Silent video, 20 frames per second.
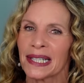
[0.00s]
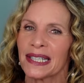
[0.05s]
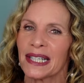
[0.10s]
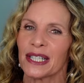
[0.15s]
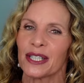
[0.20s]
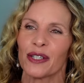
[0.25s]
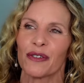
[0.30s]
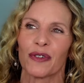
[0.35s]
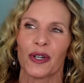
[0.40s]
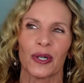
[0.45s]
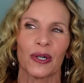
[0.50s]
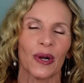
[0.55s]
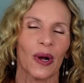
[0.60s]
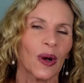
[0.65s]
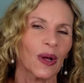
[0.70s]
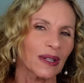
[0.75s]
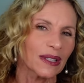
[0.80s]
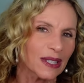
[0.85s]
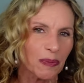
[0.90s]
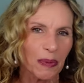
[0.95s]
that you've heard
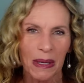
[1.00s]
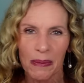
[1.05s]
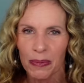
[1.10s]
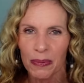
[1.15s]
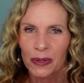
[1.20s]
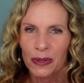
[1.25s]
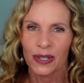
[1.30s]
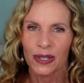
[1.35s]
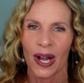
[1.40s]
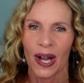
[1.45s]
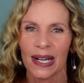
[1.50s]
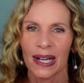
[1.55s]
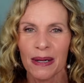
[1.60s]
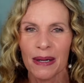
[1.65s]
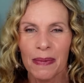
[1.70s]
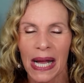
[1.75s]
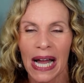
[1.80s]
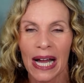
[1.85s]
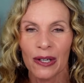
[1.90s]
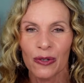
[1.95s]
all these people talk
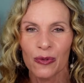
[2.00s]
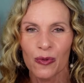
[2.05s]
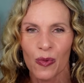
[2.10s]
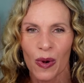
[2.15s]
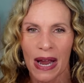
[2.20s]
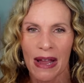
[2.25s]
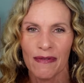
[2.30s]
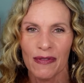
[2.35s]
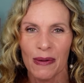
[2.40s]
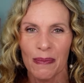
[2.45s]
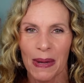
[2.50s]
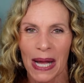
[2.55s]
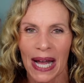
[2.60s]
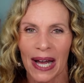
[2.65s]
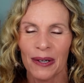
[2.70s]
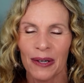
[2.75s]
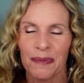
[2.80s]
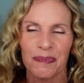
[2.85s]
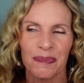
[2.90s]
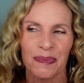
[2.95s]
about and rave about,